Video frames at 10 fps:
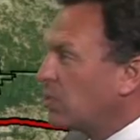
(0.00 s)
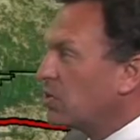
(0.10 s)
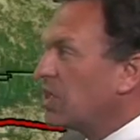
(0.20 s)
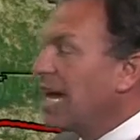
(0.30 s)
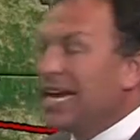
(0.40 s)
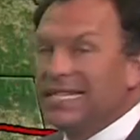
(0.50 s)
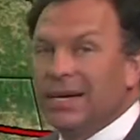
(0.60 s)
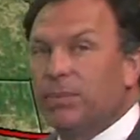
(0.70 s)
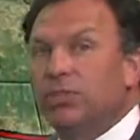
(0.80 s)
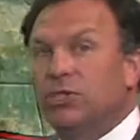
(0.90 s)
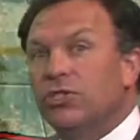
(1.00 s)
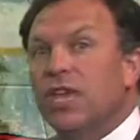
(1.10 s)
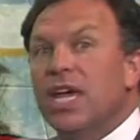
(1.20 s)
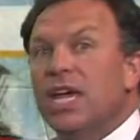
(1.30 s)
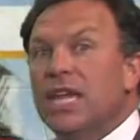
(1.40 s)
we'll see high temperatures
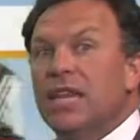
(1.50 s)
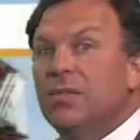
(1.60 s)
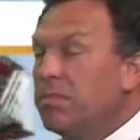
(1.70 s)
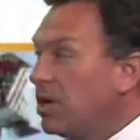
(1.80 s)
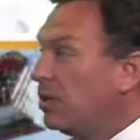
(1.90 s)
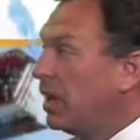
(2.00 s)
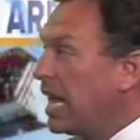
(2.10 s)
in the middle